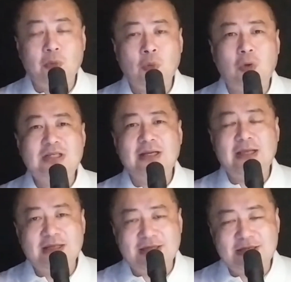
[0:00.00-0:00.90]
what
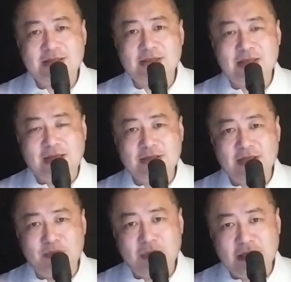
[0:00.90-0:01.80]
is it that
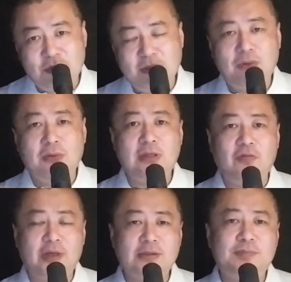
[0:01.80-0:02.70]
this millennial employee
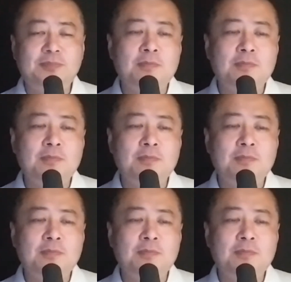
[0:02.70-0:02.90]
of his,